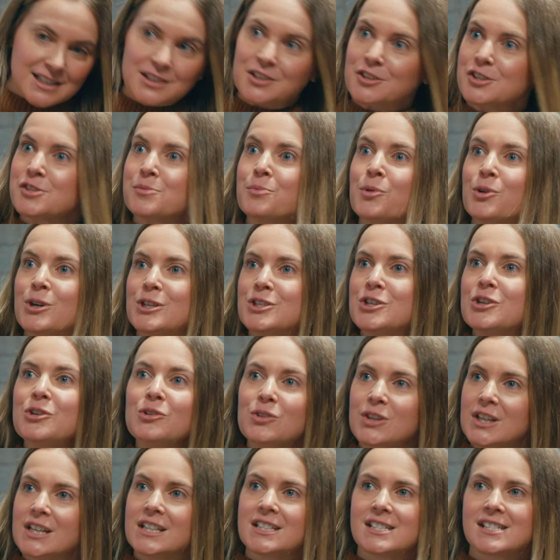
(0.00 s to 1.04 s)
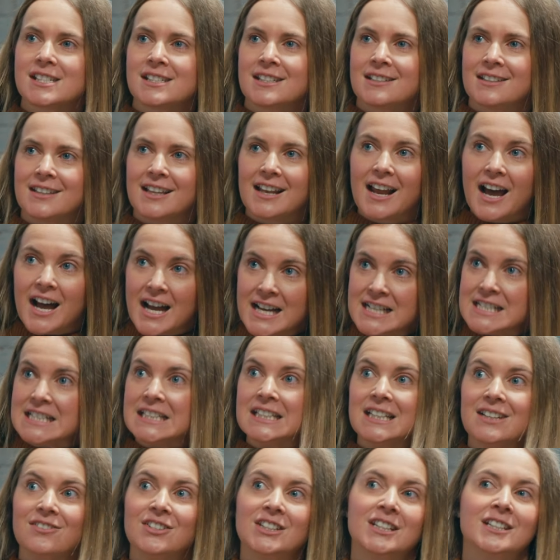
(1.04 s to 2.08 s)
that there's more to this that I
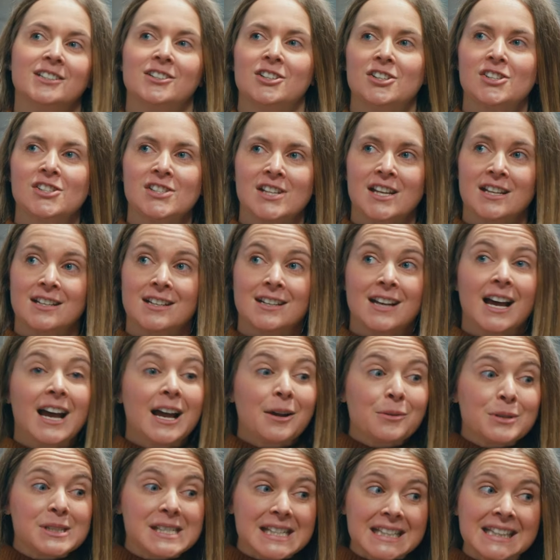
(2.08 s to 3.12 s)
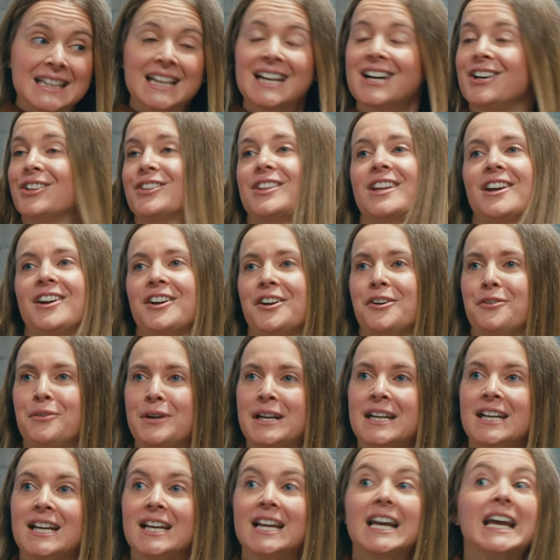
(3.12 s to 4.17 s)
didn't even understand. And I was in the healthcare
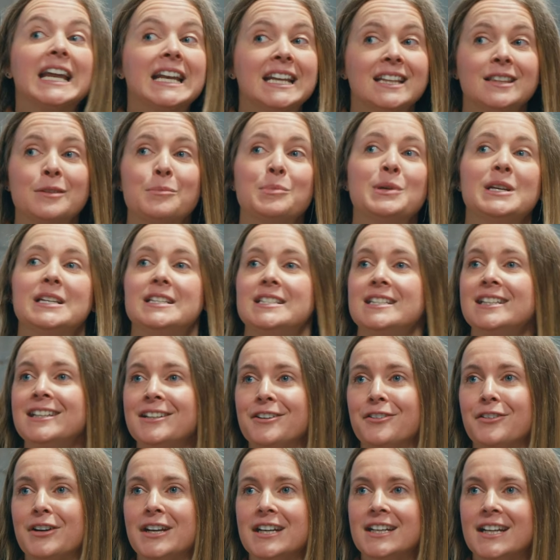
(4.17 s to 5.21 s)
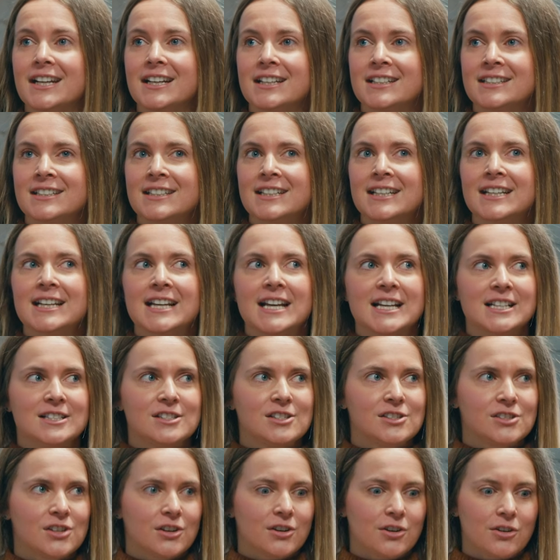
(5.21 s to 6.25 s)
arena and in the PT arena. And
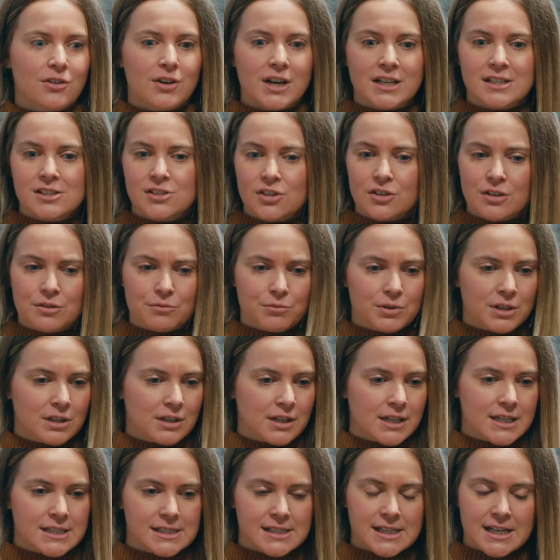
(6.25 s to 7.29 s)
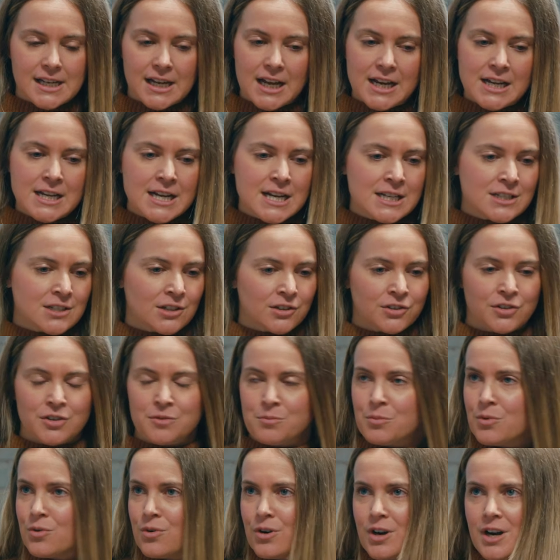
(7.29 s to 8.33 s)
so I started realizing I need to
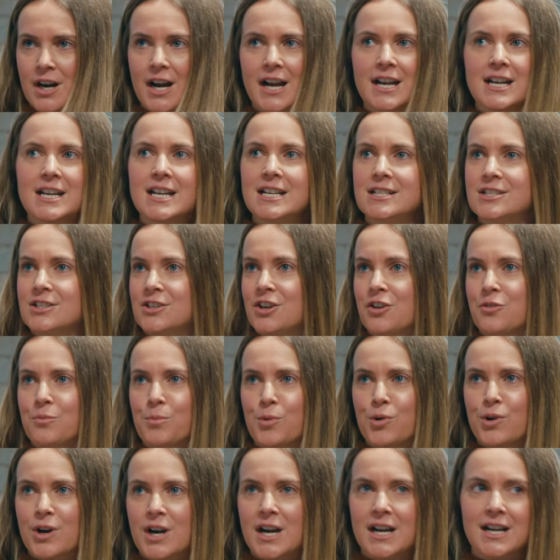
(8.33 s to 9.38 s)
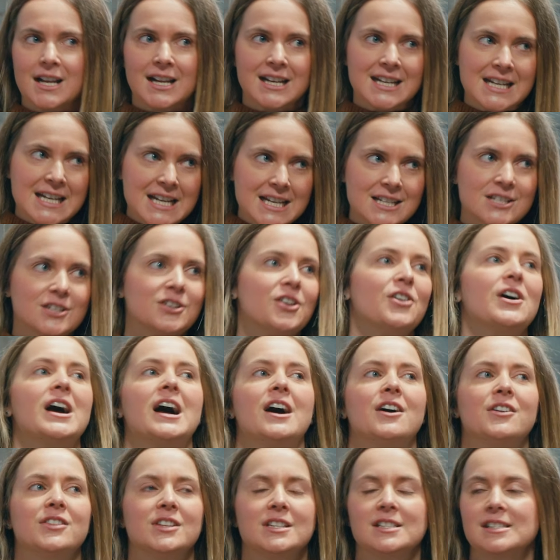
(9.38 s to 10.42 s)
learn more, I need to know more, and I need to know
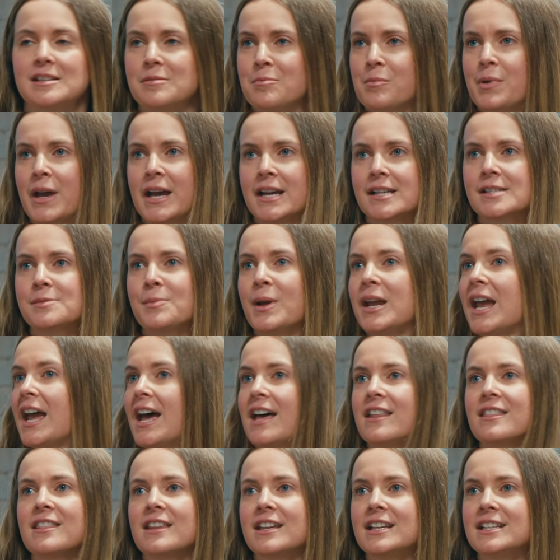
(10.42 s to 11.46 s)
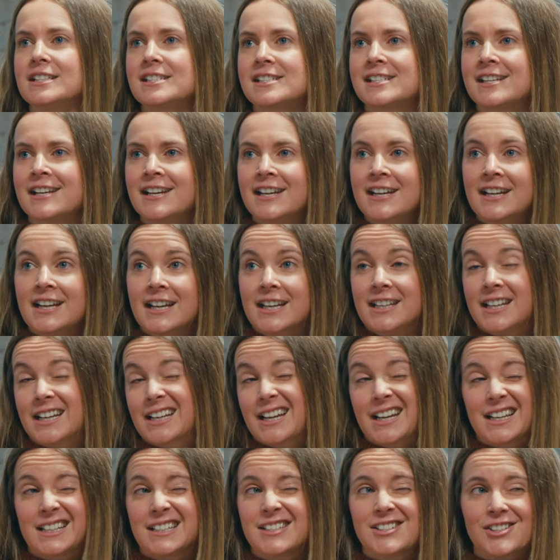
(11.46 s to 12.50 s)
how this impacts my athletes. And that
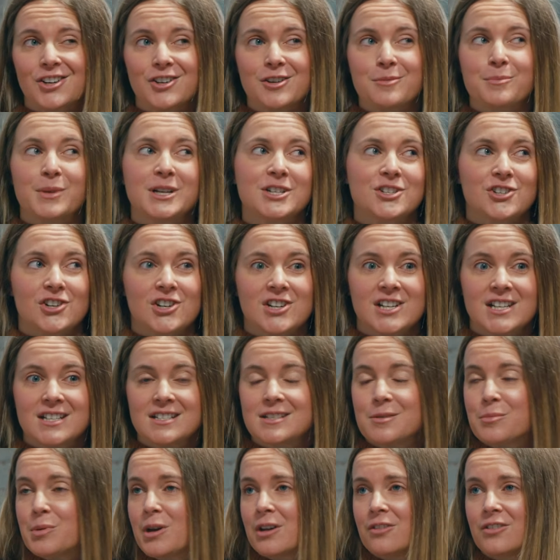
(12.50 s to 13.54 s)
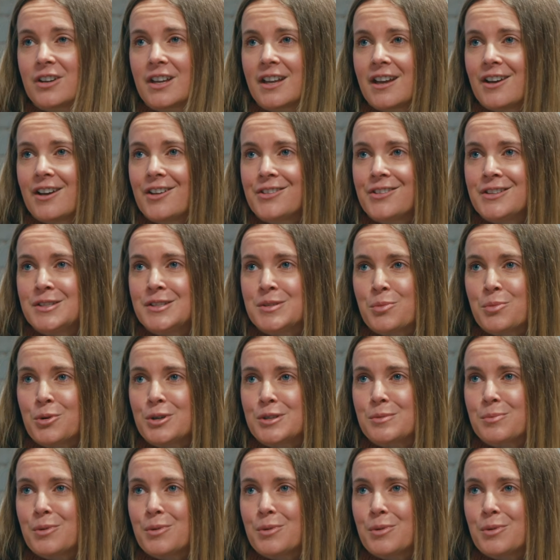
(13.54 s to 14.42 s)
kind of started my journey into pelvic health and sports